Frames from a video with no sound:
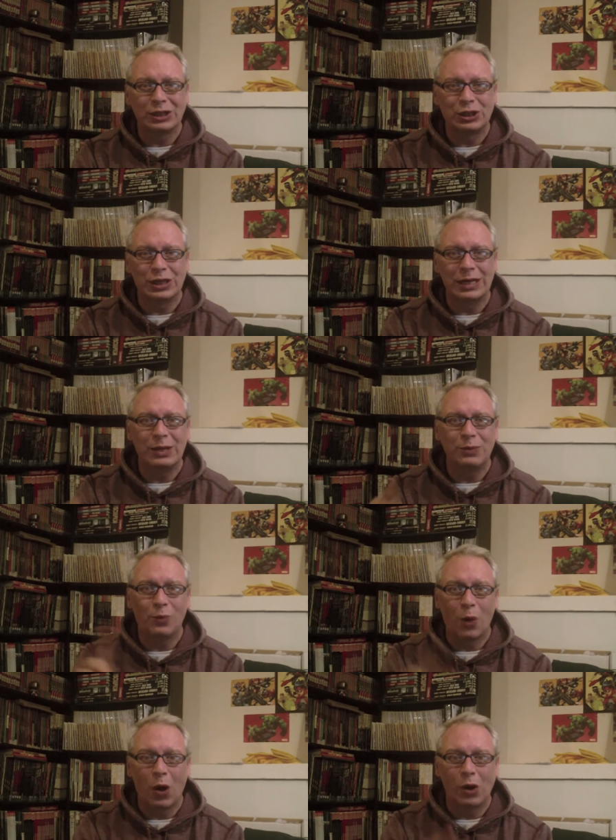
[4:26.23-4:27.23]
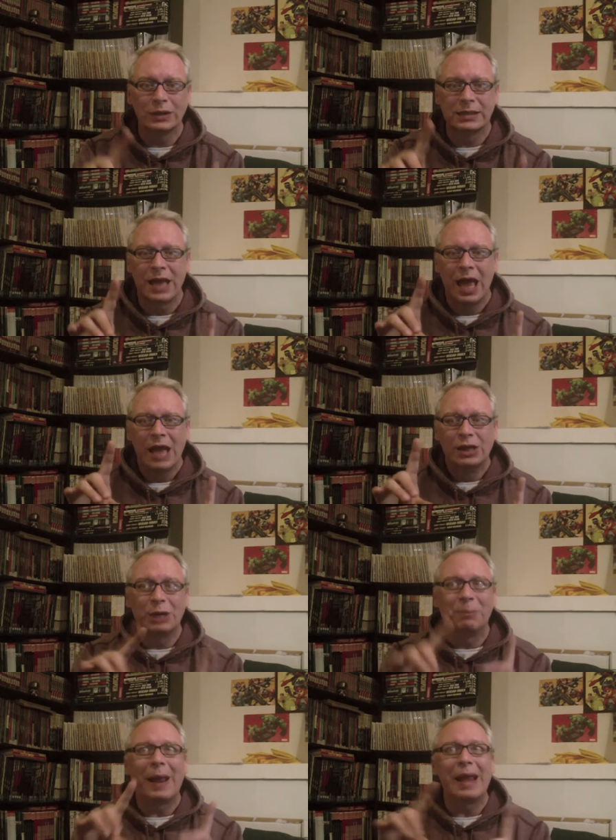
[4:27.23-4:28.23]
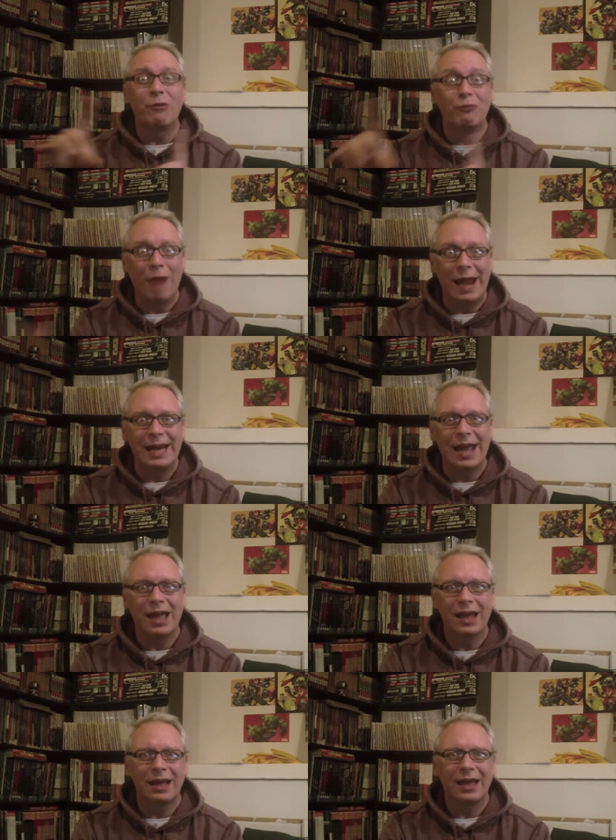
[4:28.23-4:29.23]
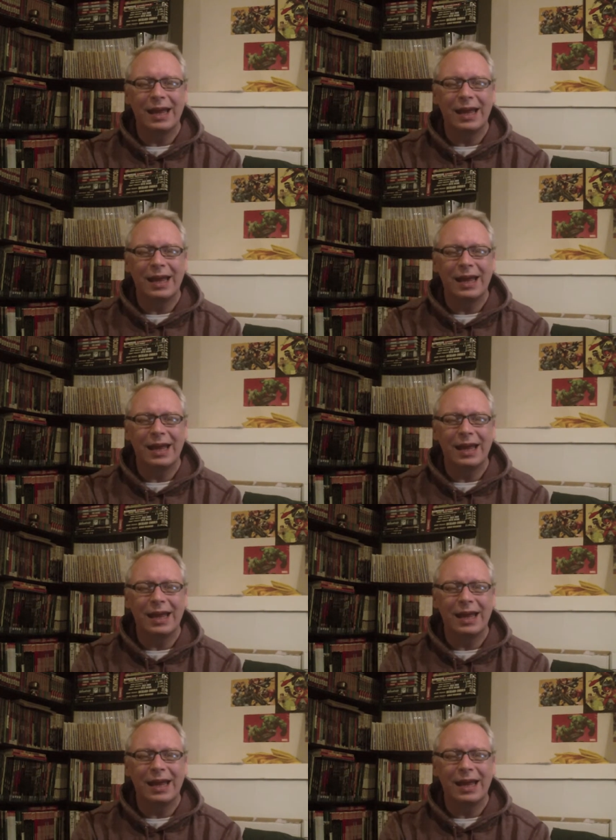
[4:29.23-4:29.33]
She was, she played Raina